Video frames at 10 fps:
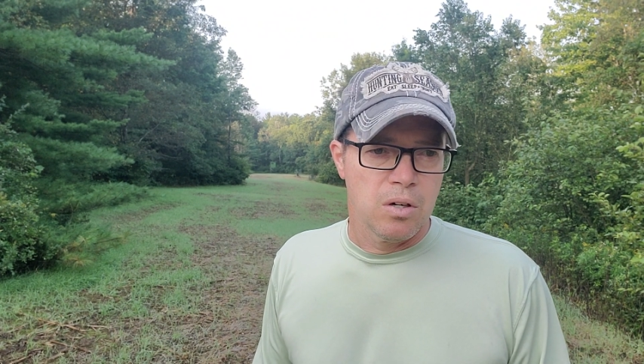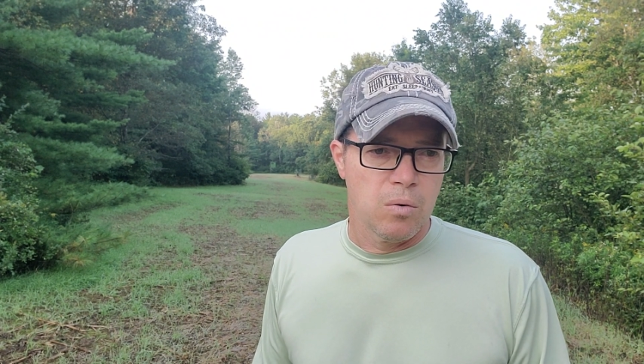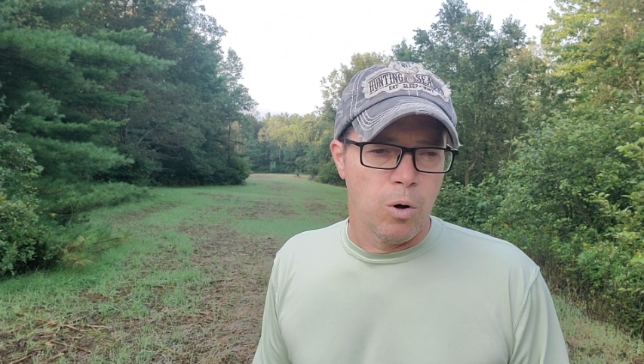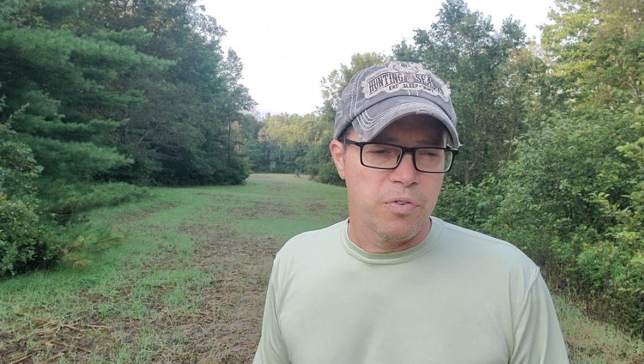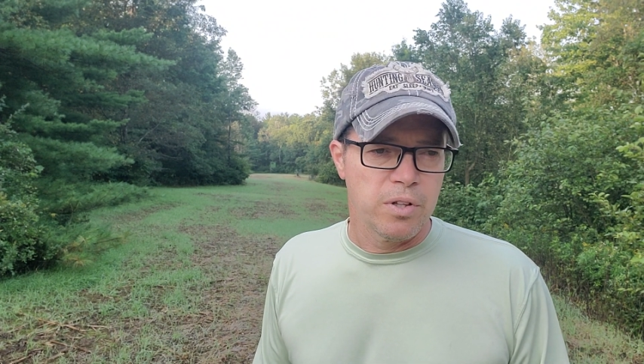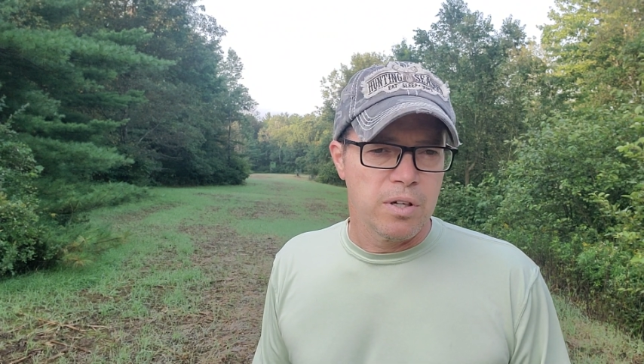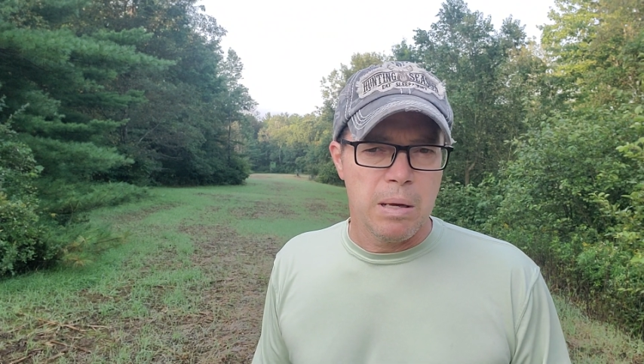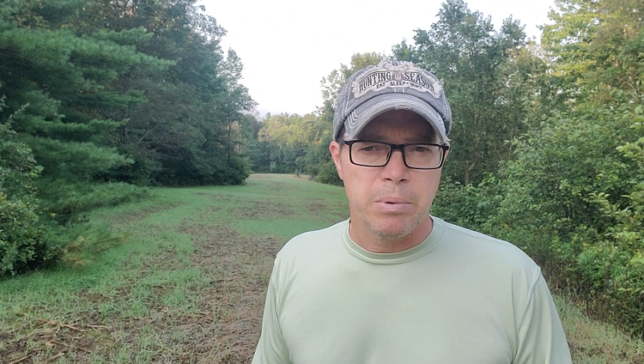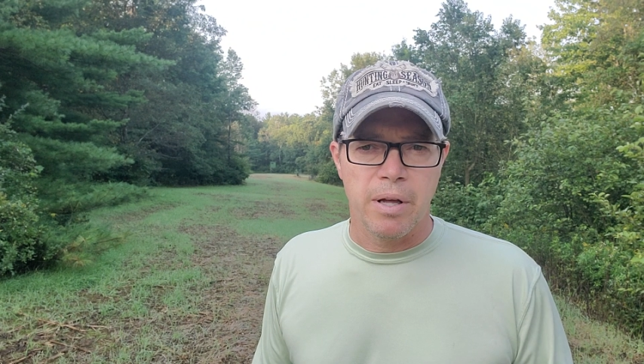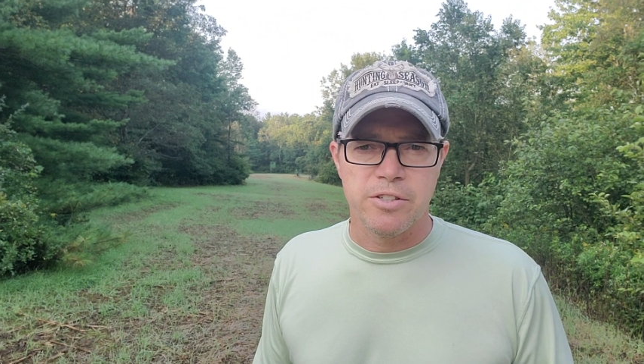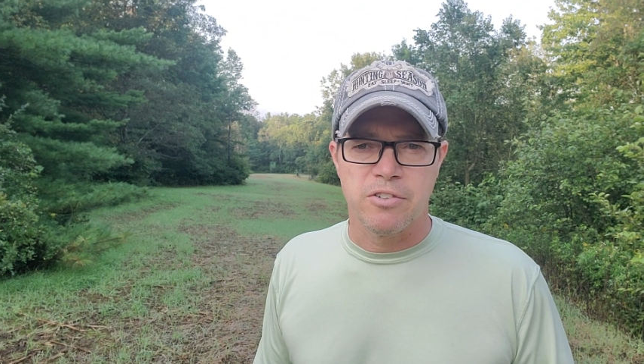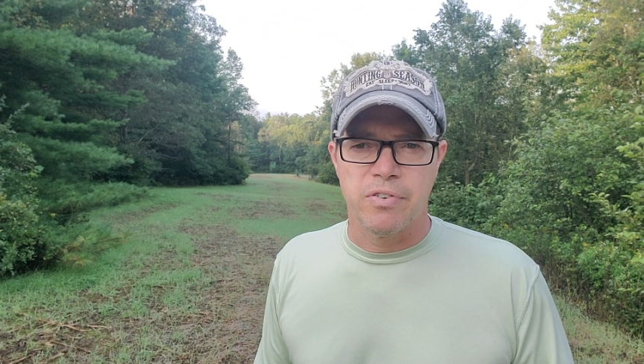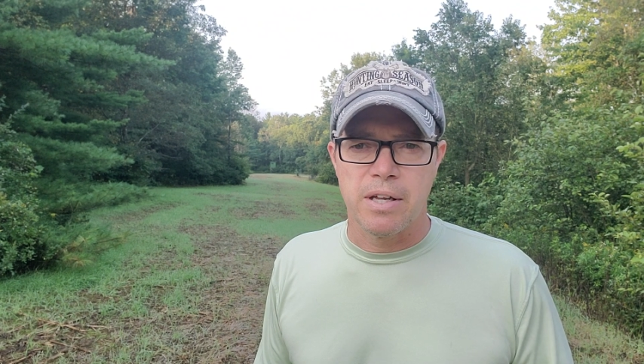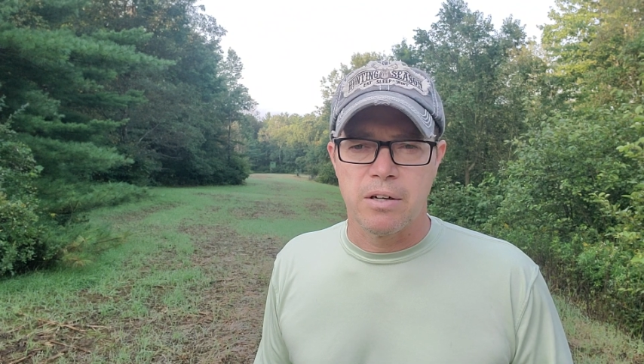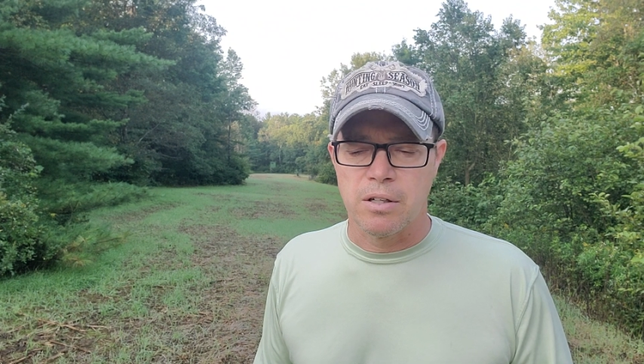Well, if you look up
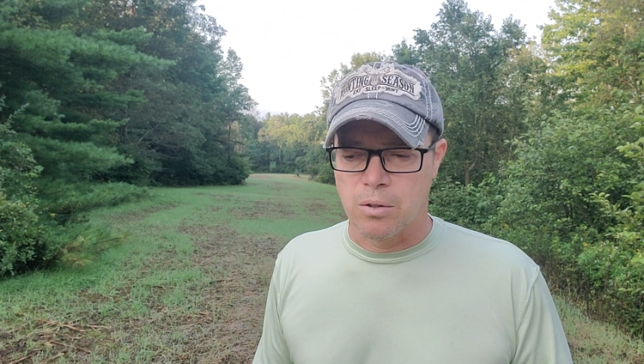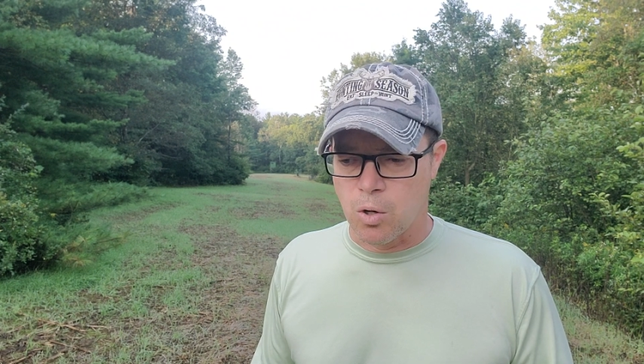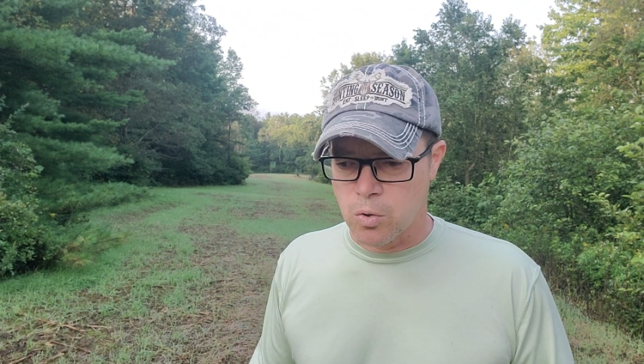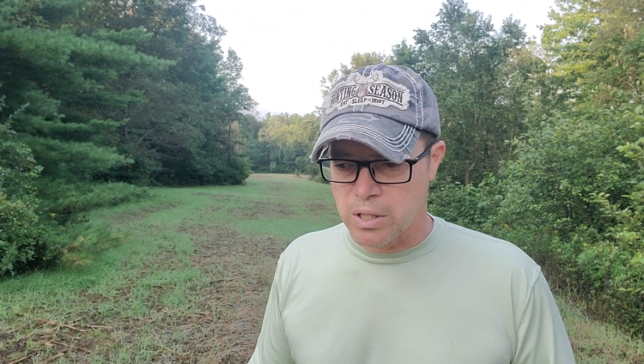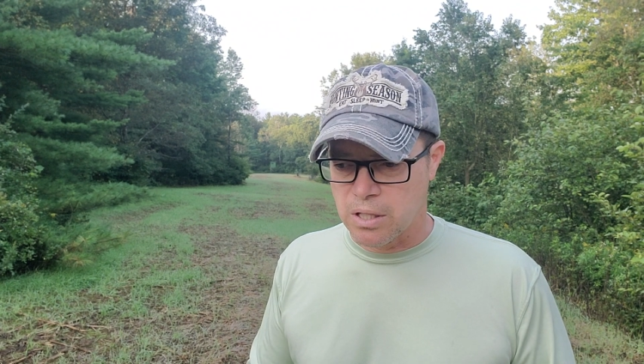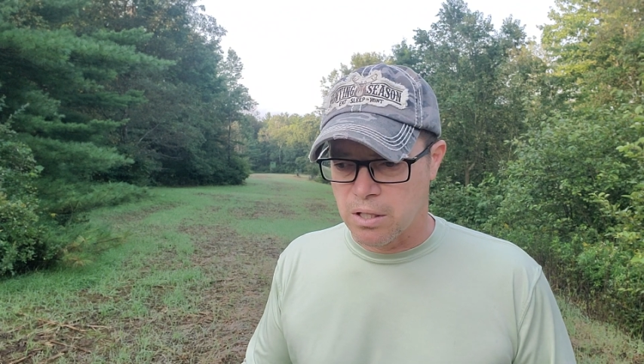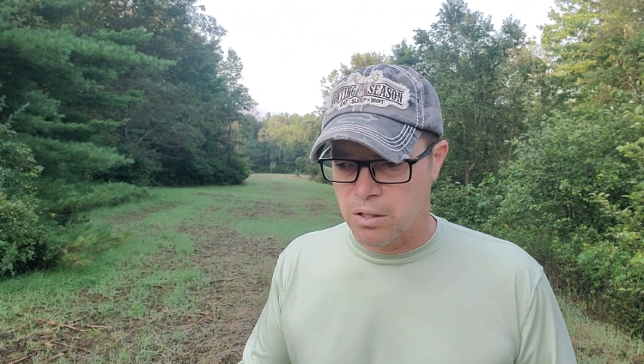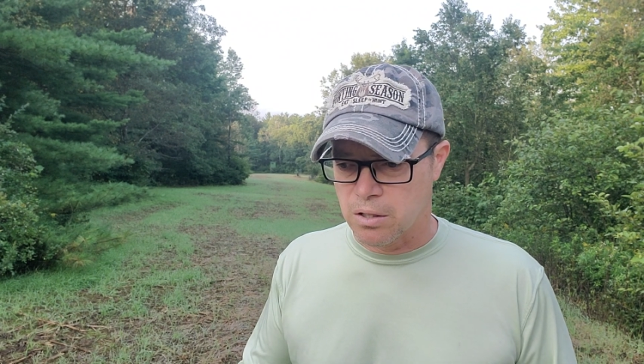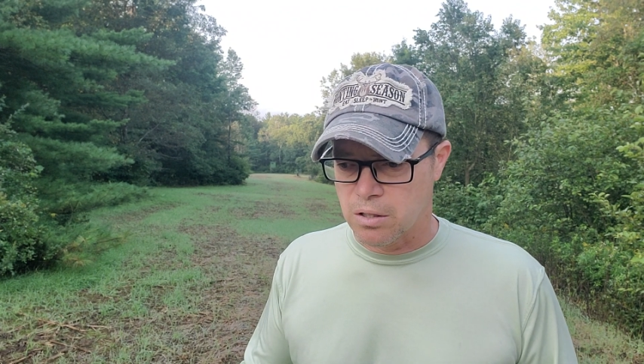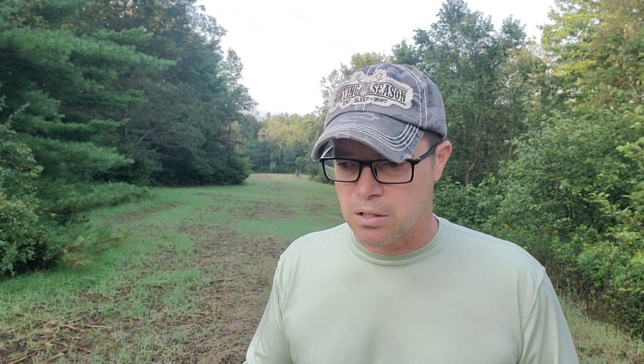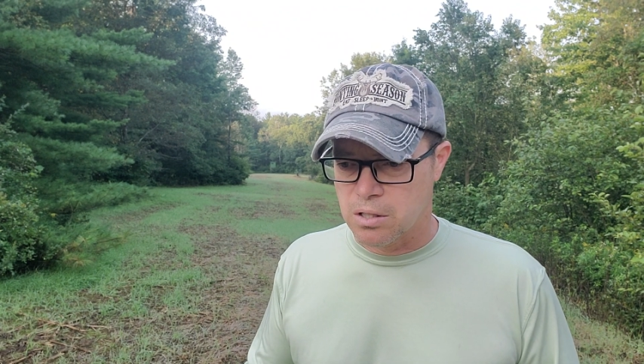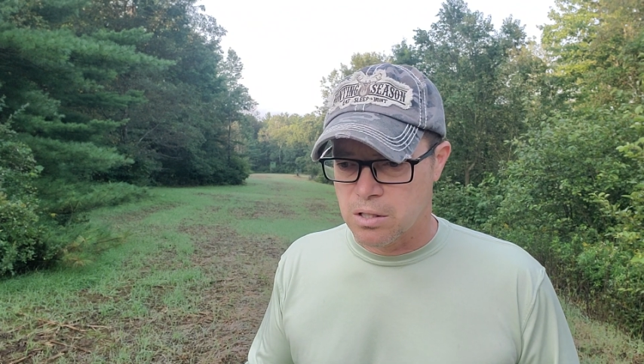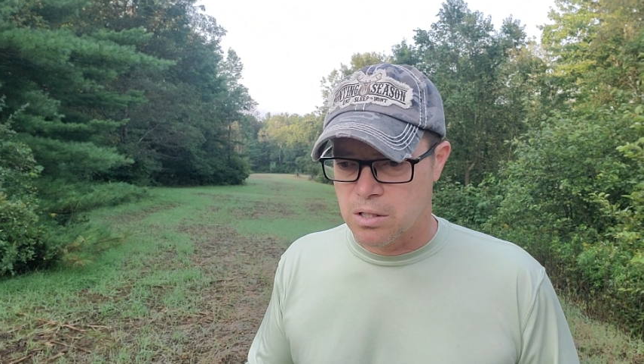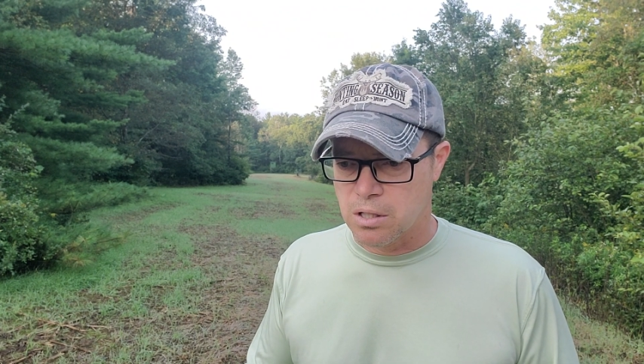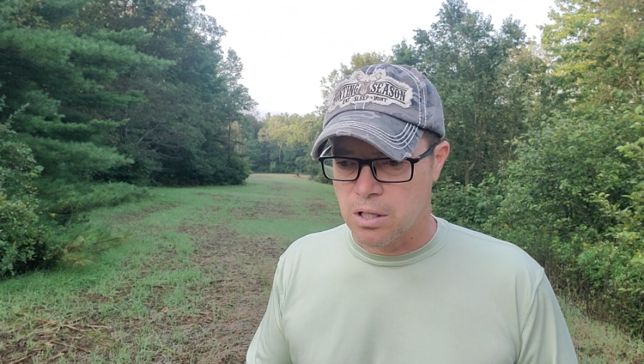glyphosate, it'll only kill
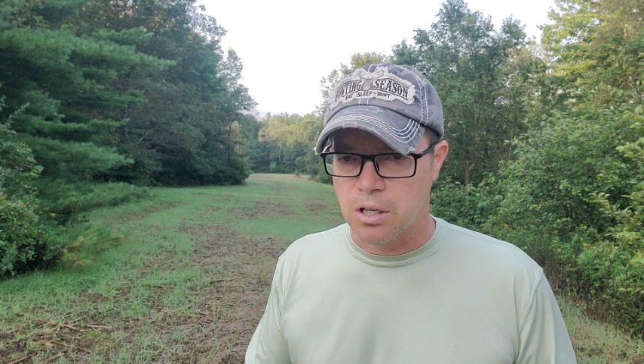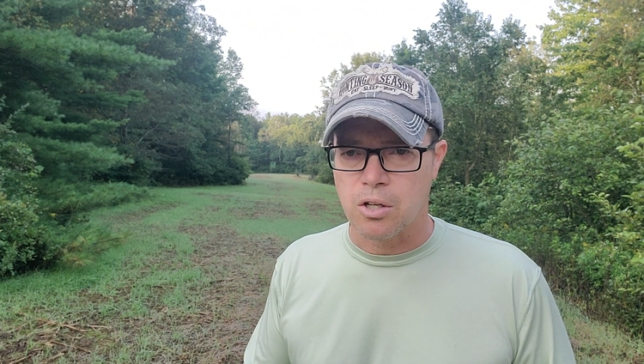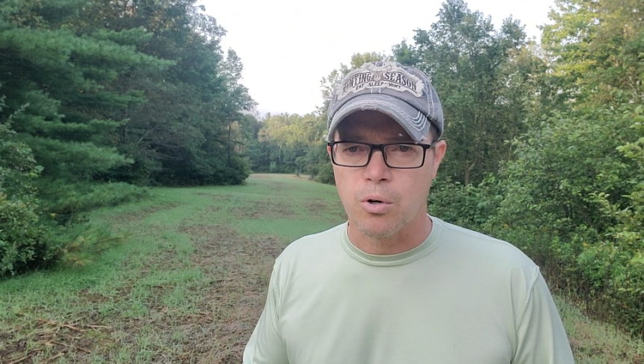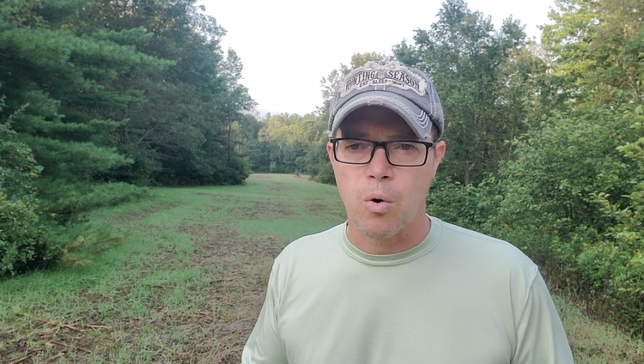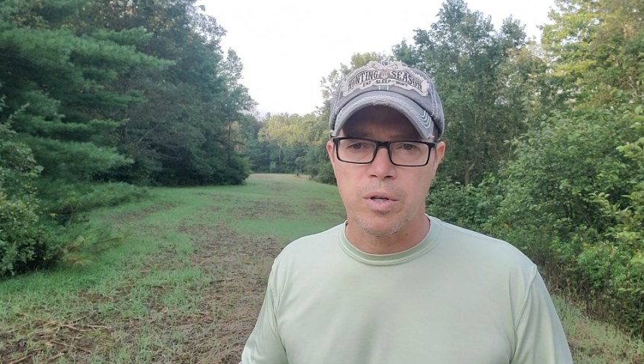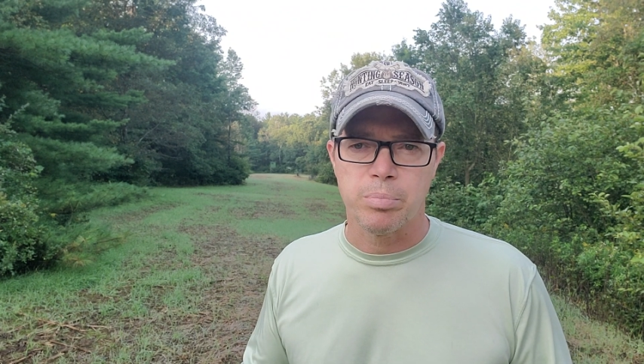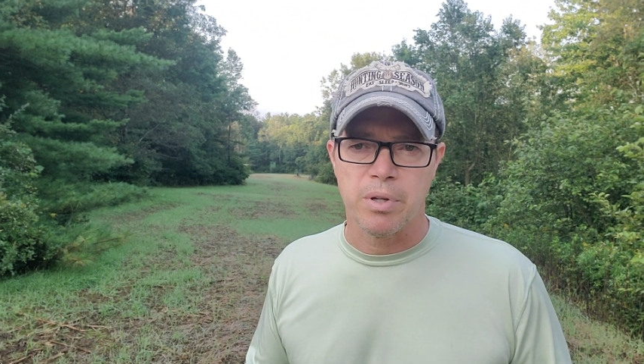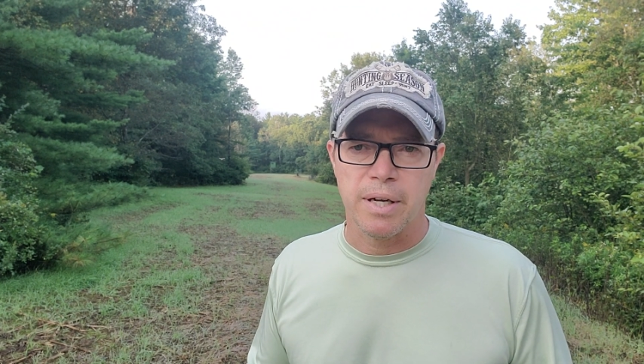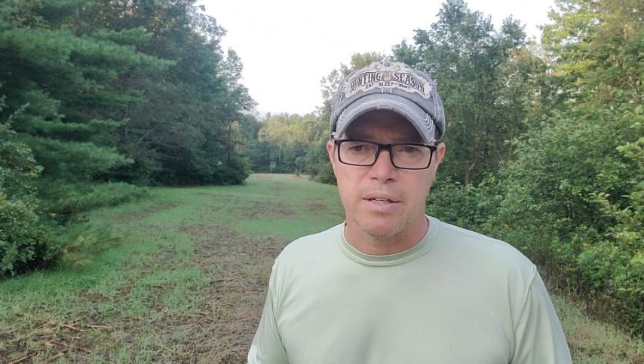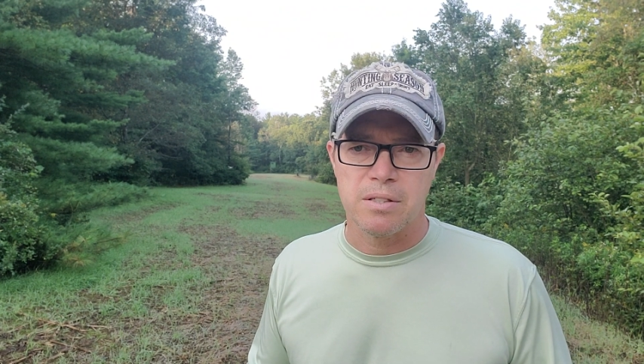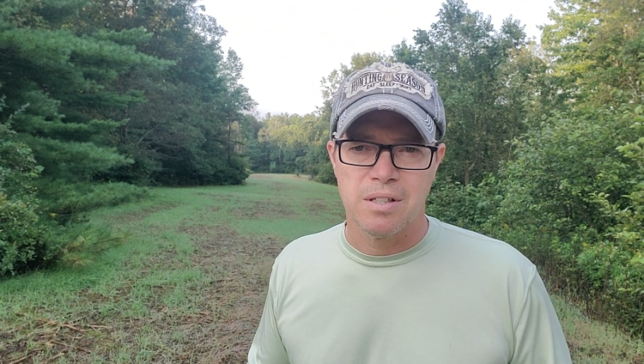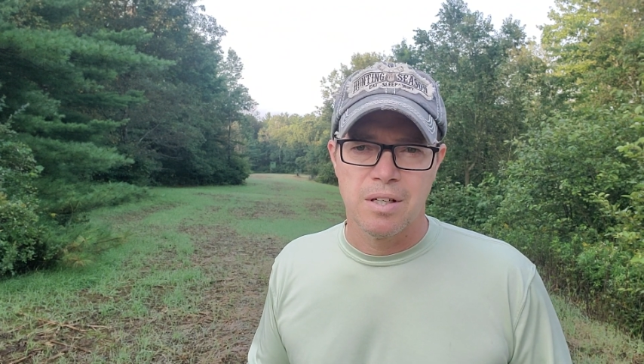a growing plant,